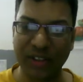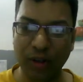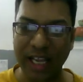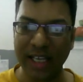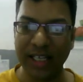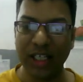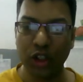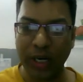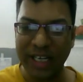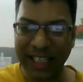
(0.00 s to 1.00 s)
Okay,
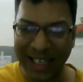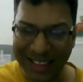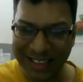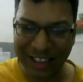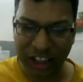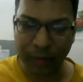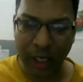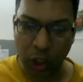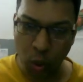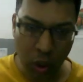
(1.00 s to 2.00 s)
so it is a risk assessment
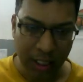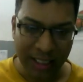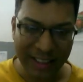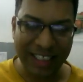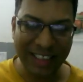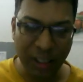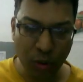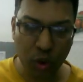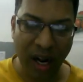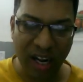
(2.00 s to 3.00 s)
tool that is
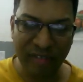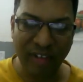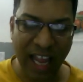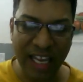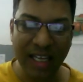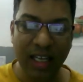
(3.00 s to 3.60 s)
used to identify